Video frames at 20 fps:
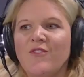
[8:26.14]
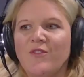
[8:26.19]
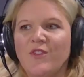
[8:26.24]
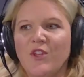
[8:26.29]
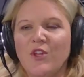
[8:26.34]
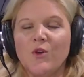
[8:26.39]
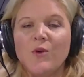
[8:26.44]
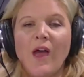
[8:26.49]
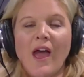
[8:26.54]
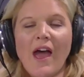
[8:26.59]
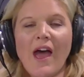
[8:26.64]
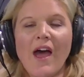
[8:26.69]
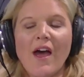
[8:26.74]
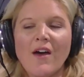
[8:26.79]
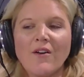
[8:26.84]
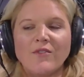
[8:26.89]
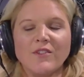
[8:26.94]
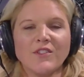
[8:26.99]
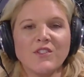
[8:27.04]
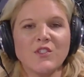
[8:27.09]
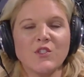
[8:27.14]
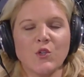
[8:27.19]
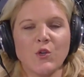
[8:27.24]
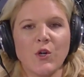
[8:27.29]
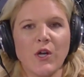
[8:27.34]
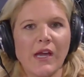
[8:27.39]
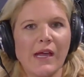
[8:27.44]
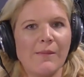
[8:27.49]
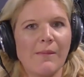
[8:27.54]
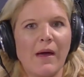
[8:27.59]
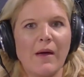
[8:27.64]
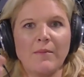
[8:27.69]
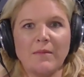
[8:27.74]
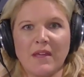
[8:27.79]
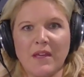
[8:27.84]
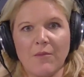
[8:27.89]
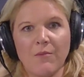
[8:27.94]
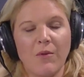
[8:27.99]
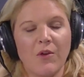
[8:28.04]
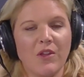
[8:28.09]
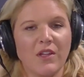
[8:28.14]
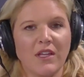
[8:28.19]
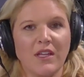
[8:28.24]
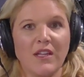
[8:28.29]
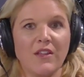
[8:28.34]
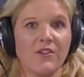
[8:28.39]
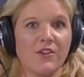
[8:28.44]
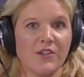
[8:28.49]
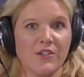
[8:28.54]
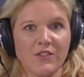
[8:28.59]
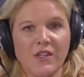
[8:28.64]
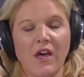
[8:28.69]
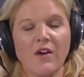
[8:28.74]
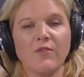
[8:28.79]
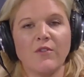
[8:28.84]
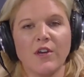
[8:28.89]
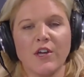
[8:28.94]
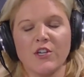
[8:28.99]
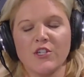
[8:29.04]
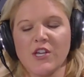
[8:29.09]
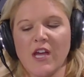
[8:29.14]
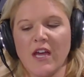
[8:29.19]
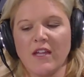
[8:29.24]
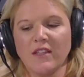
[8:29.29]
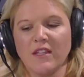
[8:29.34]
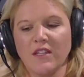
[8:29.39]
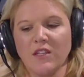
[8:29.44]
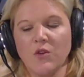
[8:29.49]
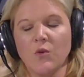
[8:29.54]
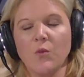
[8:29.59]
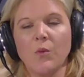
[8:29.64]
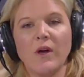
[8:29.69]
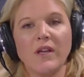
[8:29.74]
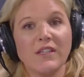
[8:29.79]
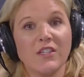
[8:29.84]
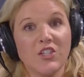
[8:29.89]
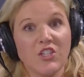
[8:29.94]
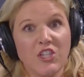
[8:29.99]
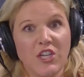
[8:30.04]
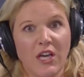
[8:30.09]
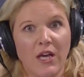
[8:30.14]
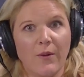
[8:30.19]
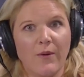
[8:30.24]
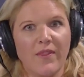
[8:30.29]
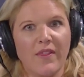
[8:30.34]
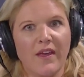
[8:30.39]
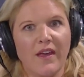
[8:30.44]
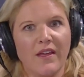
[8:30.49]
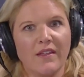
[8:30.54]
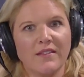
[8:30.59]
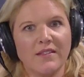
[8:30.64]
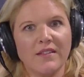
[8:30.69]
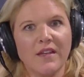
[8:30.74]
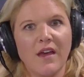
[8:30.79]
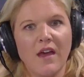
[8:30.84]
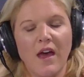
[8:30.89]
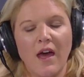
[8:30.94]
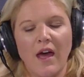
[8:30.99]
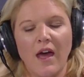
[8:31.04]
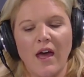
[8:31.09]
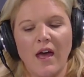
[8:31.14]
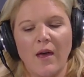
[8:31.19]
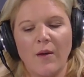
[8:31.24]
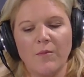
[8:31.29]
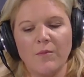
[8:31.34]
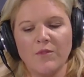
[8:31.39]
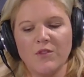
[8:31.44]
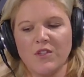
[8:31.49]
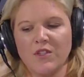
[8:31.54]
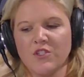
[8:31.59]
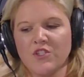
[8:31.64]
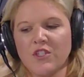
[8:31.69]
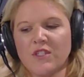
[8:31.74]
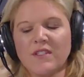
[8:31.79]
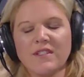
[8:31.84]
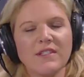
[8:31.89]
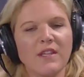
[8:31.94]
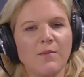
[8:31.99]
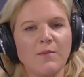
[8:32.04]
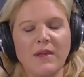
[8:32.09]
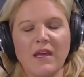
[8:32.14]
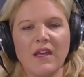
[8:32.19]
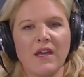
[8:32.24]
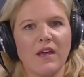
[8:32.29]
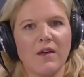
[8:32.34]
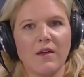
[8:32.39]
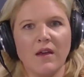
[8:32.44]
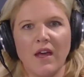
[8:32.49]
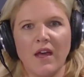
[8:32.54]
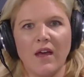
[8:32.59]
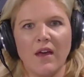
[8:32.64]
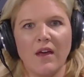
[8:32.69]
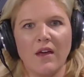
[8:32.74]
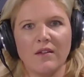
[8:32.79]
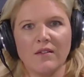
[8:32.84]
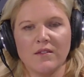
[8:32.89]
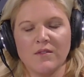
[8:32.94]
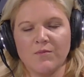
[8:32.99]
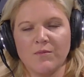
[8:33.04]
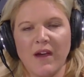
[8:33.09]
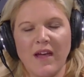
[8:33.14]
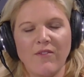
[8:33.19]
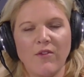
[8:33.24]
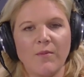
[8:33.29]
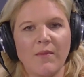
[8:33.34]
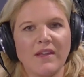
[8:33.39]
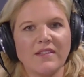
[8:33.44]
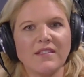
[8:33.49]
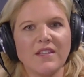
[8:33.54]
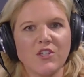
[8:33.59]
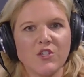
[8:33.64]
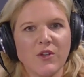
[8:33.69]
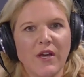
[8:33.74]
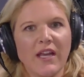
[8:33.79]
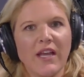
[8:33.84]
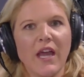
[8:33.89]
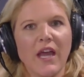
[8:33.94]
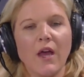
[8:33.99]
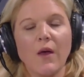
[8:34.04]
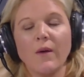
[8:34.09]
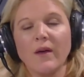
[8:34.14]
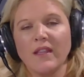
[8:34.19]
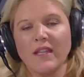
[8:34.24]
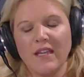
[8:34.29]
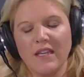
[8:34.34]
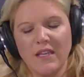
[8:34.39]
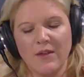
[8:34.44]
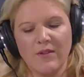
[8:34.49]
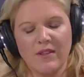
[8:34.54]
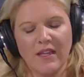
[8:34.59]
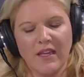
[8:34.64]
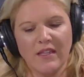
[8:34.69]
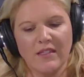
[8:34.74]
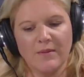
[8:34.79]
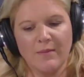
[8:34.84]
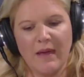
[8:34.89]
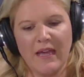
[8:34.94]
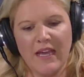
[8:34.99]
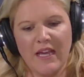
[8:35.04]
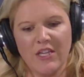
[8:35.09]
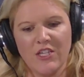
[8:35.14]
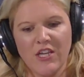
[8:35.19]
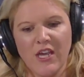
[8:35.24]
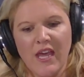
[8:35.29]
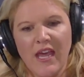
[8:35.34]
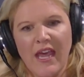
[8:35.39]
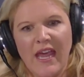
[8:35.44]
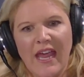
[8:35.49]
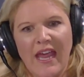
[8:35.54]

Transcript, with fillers: If you have a story about being bullied, either yourself or your child, that you want to share with us, um, then just send me a, a, private message right now on the Indy with Kids page